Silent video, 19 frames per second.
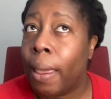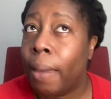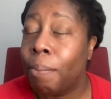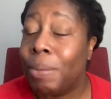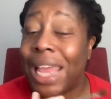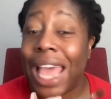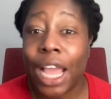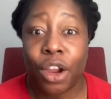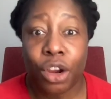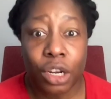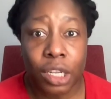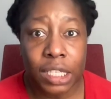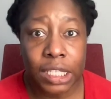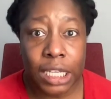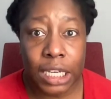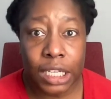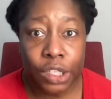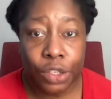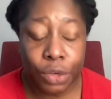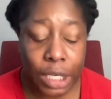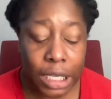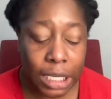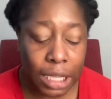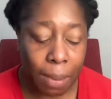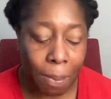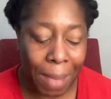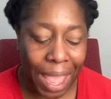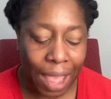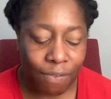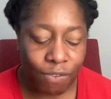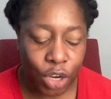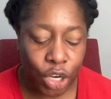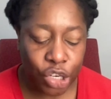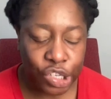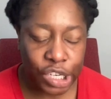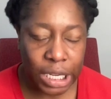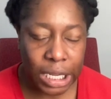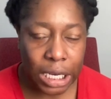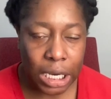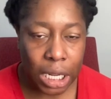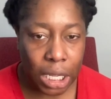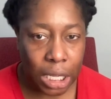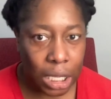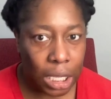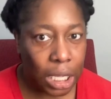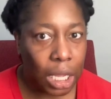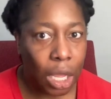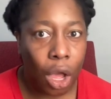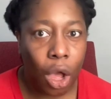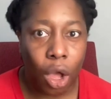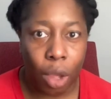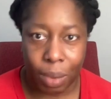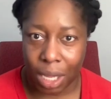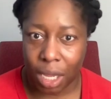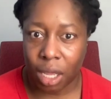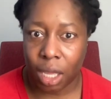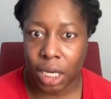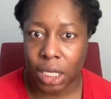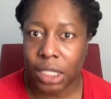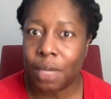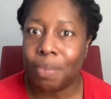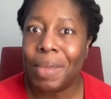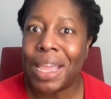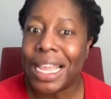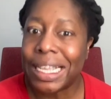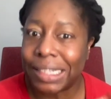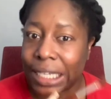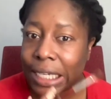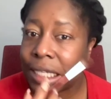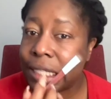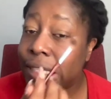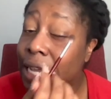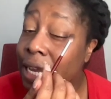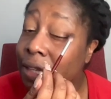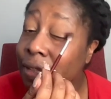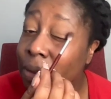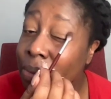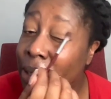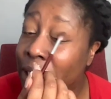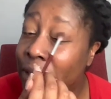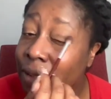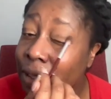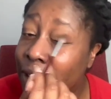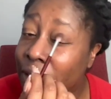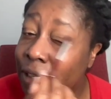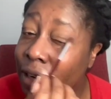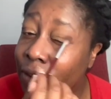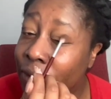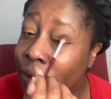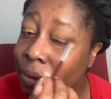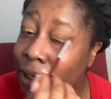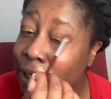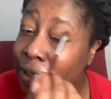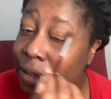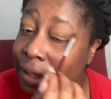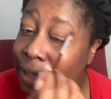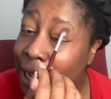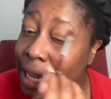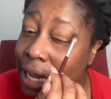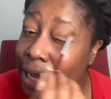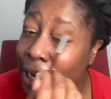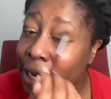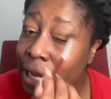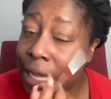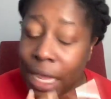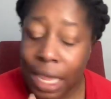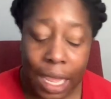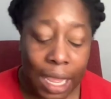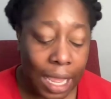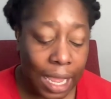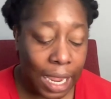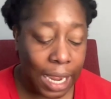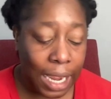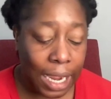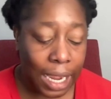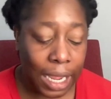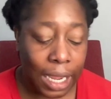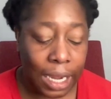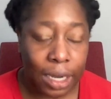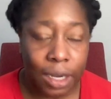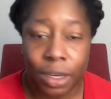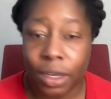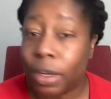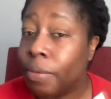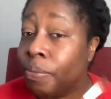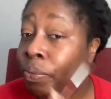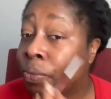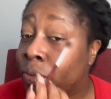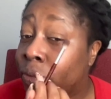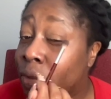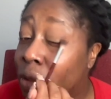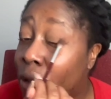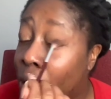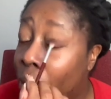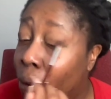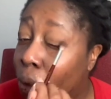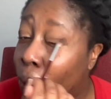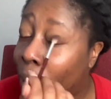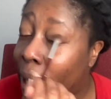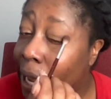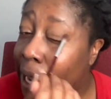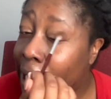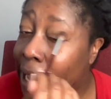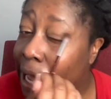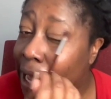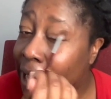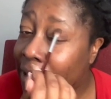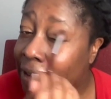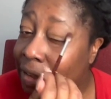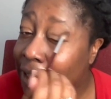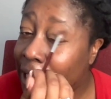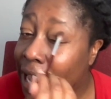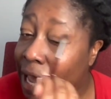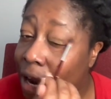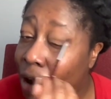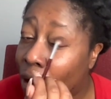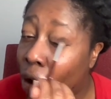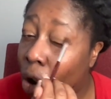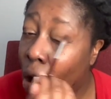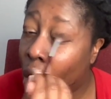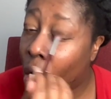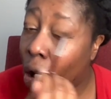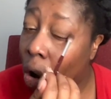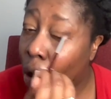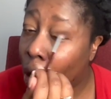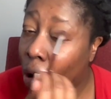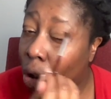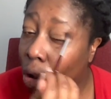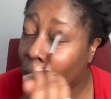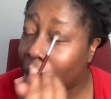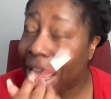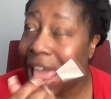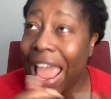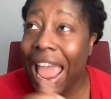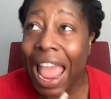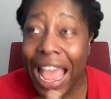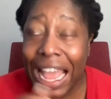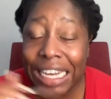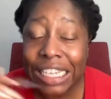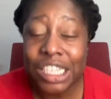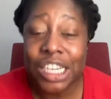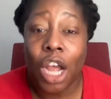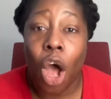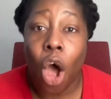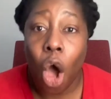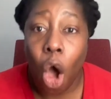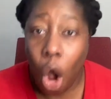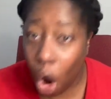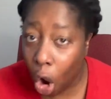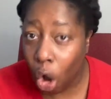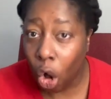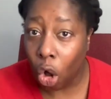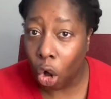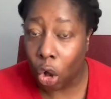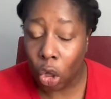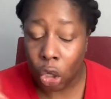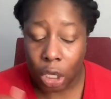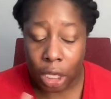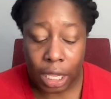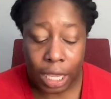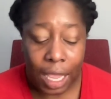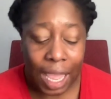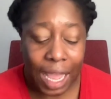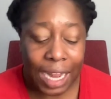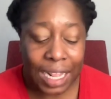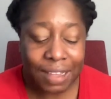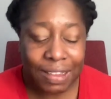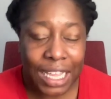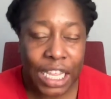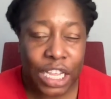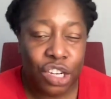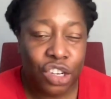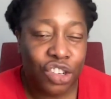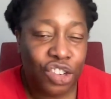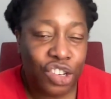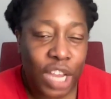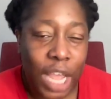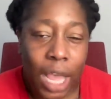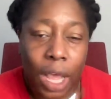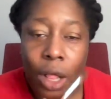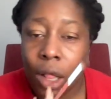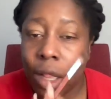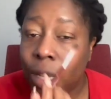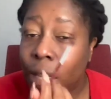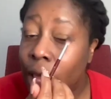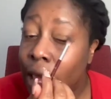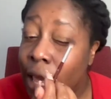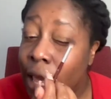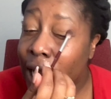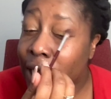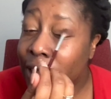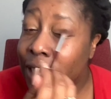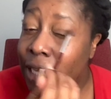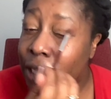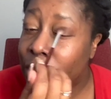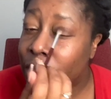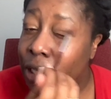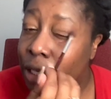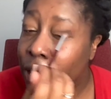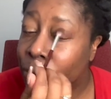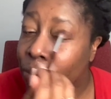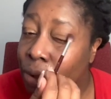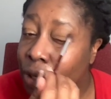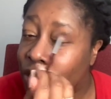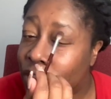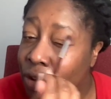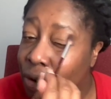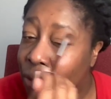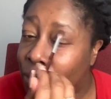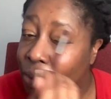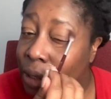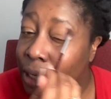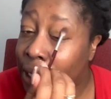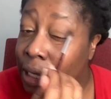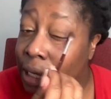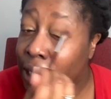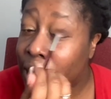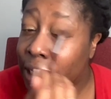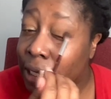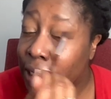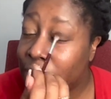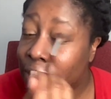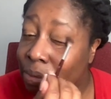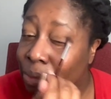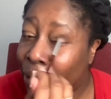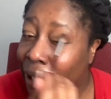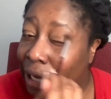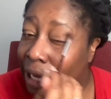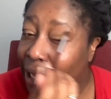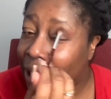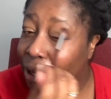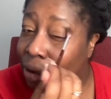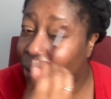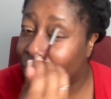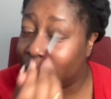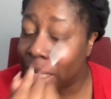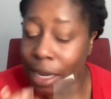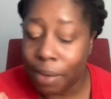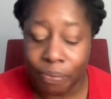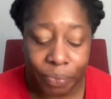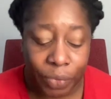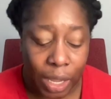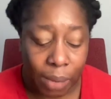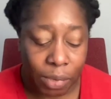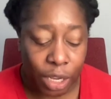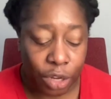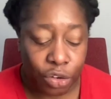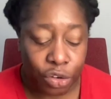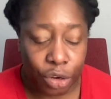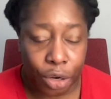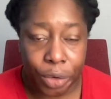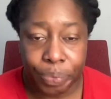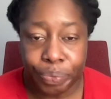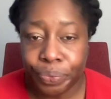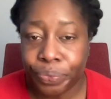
Black Girl Sunscreen, the matte version. Oh my God, it's amazing. It's as amazing as everyone said, and no white cast at all, at all. And it's like a gel. I think the original one is more like a cream. I'm not sure.